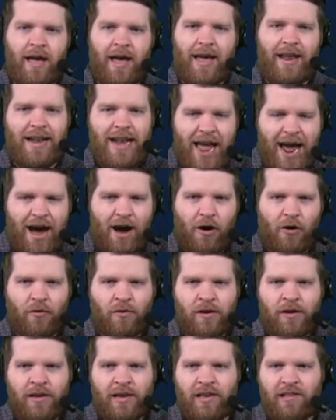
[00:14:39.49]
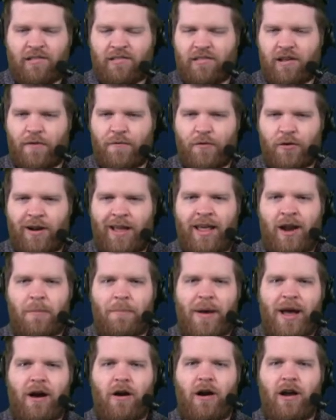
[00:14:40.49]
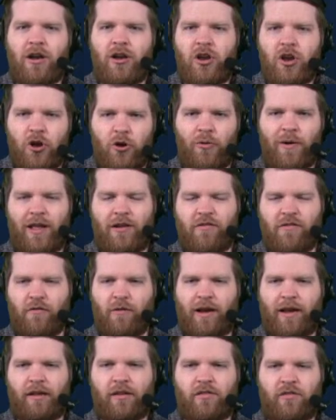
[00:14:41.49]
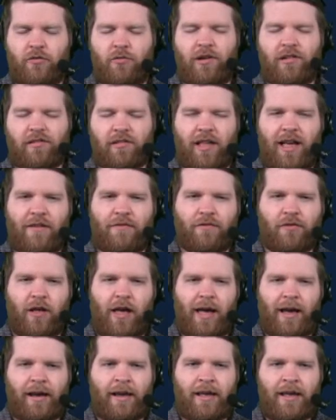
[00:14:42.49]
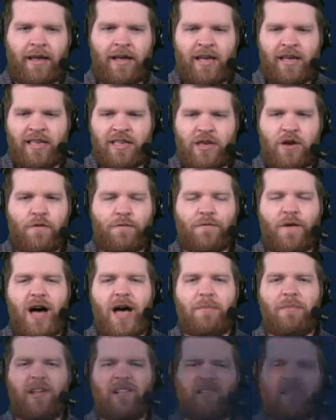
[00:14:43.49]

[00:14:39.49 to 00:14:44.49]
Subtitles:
And now he's suffered an apparent new injury to his left leg. You find me